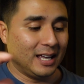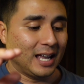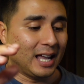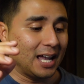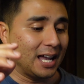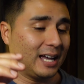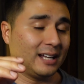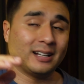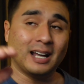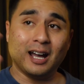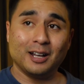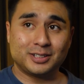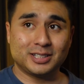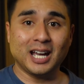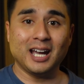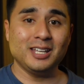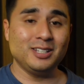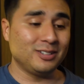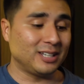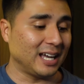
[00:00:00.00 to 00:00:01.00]
And I'll
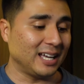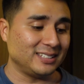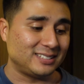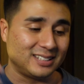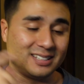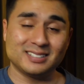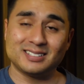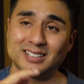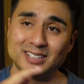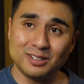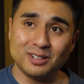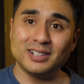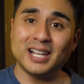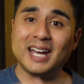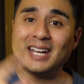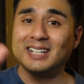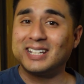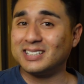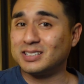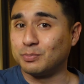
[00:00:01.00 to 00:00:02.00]
tell you guys, this little
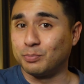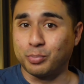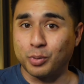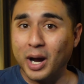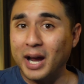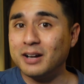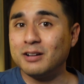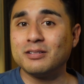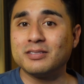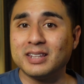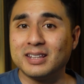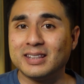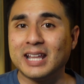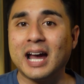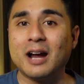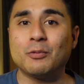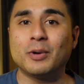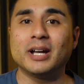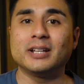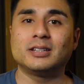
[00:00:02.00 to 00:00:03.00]
light gets brighter than
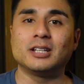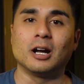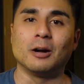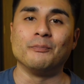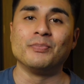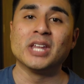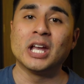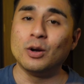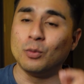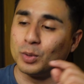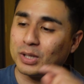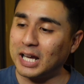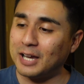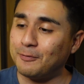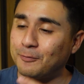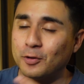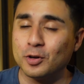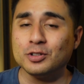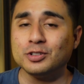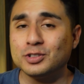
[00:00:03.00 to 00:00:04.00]
that right there. When I
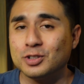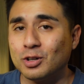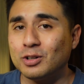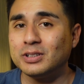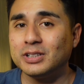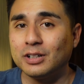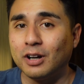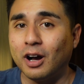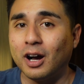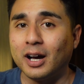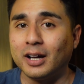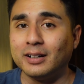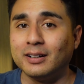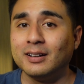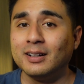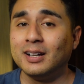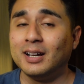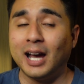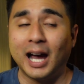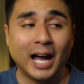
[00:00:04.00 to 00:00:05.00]
first turned it on,
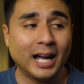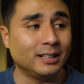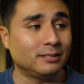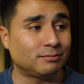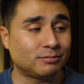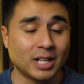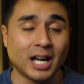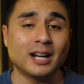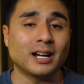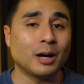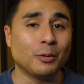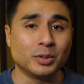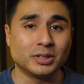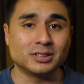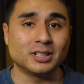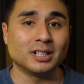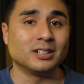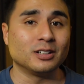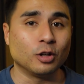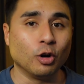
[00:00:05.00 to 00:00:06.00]
I thought I was
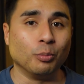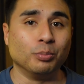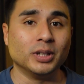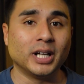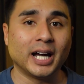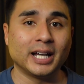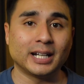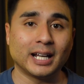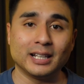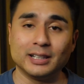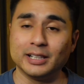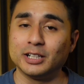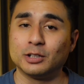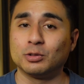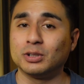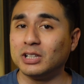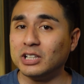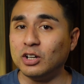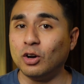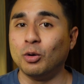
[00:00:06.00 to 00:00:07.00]
gonna go blind. I
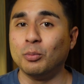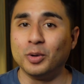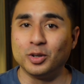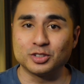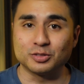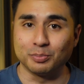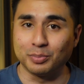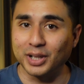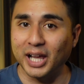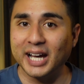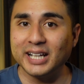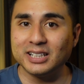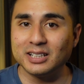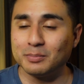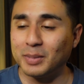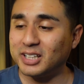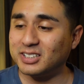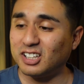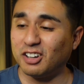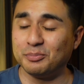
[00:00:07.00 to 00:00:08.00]
literally almost blinded
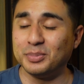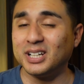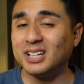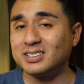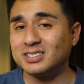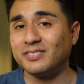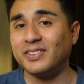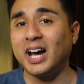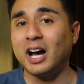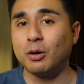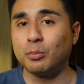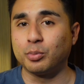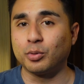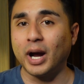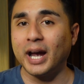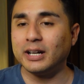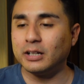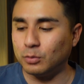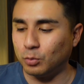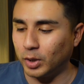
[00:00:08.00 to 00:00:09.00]
myself because of how
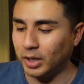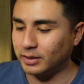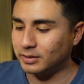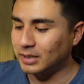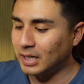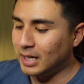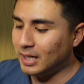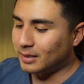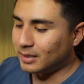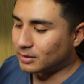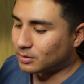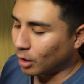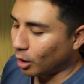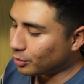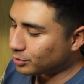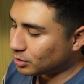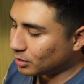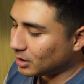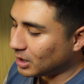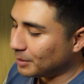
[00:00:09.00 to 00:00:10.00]
bright it was. This
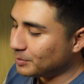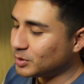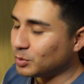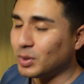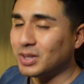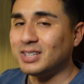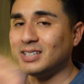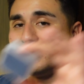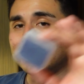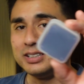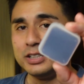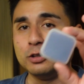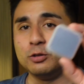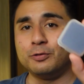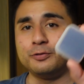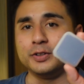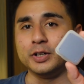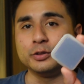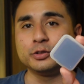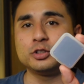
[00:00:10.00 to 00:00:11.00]
also comes with these little
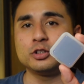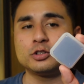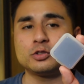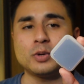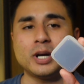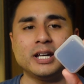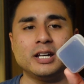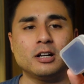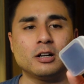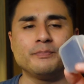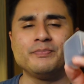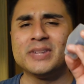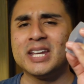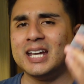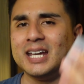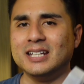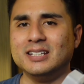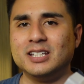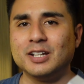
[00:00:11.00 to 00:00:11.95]
filters right here in